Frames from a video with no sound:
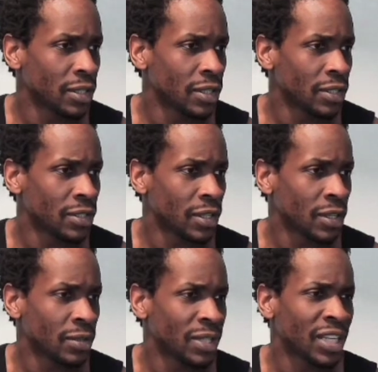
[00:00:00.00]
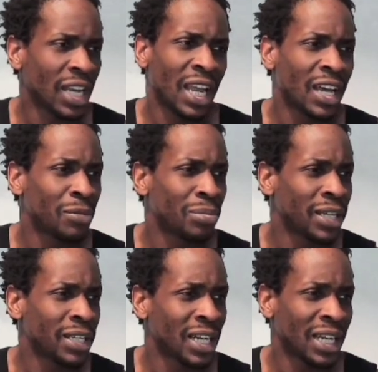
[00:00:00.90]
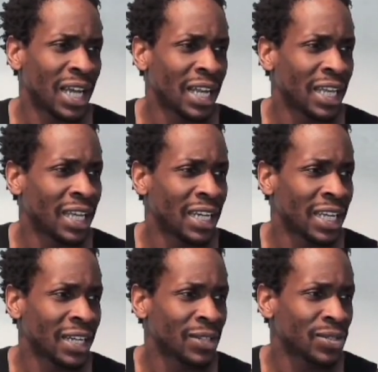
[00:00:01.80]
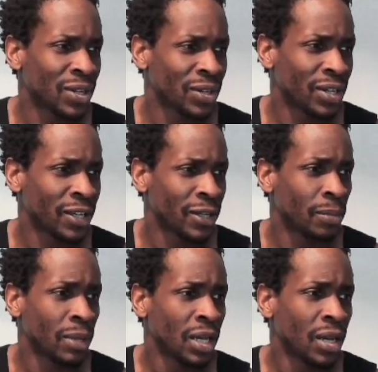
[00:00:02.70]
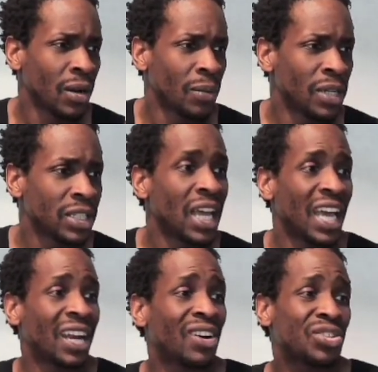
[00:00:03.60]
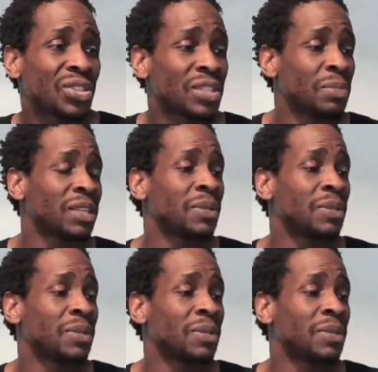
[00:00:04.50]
So there's a lot of bleeds and a lot of int downs on him, which it also just makes